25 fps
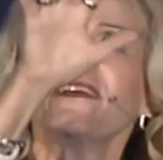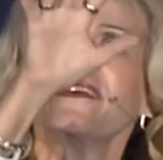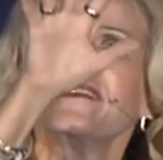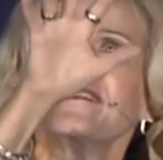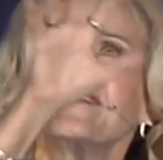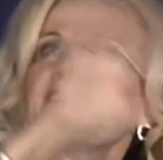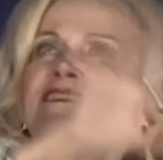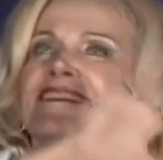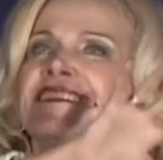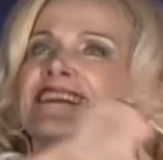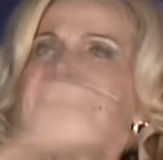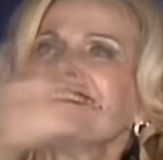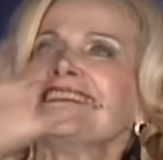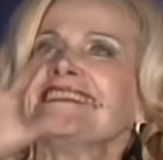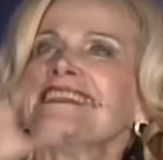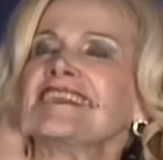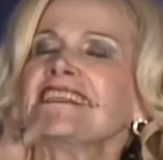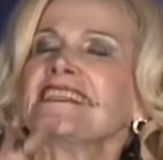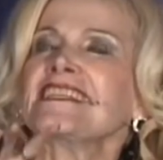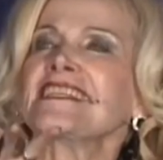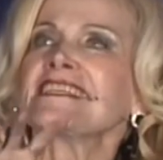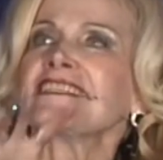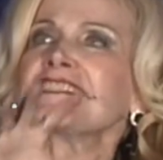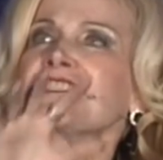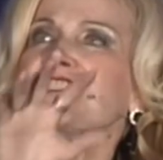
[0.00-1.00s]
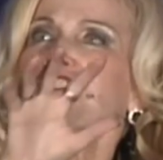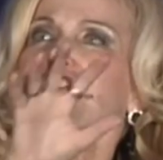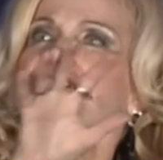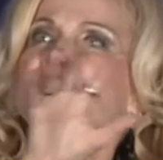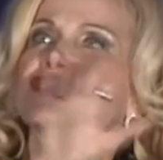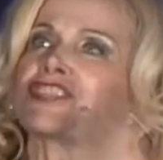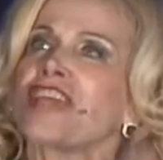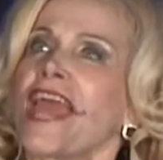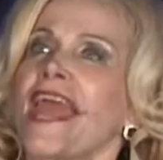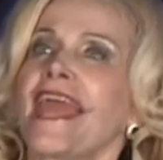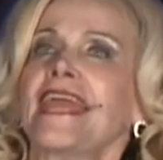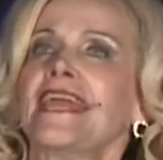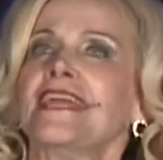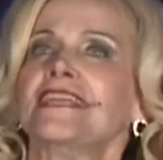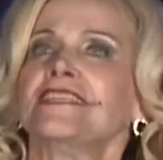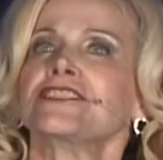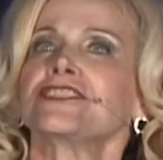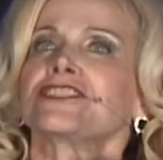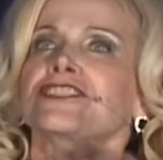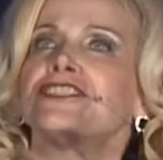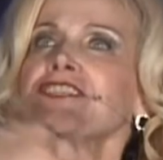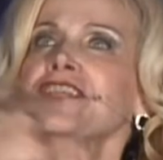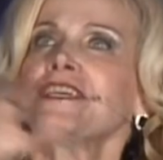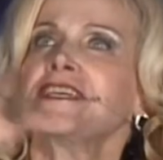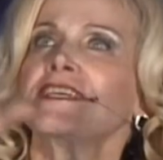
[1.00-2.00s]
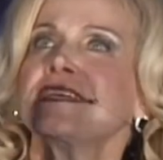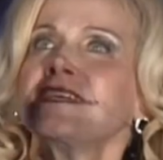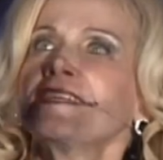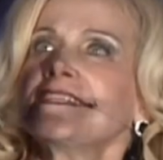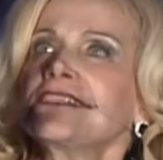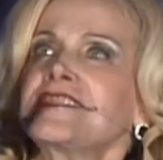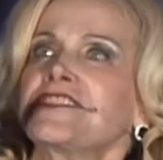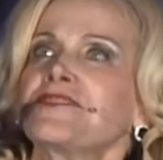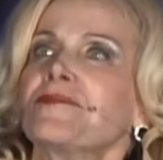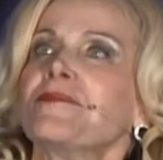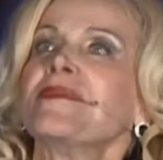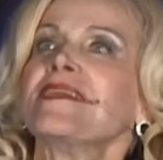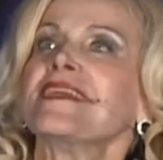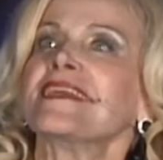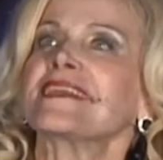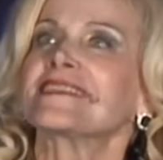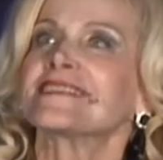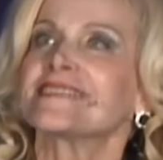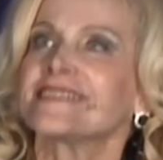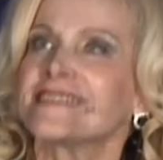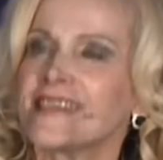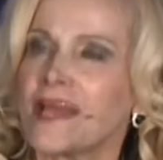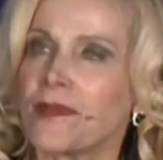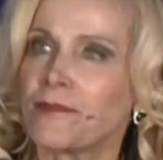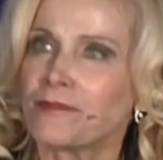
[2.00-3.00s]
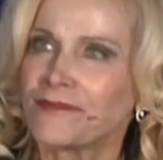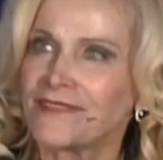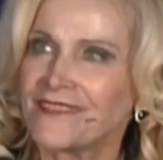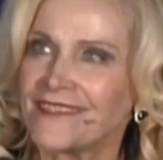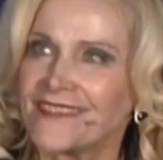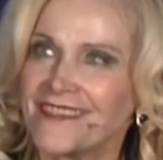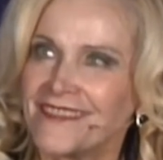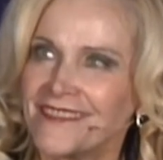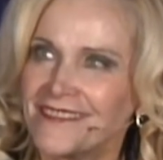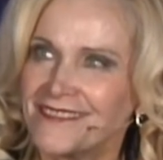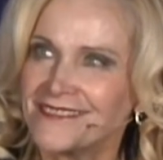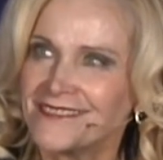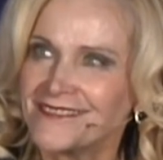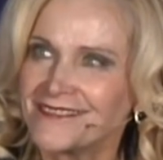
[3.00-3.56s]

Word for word: the deal is change to be accepted.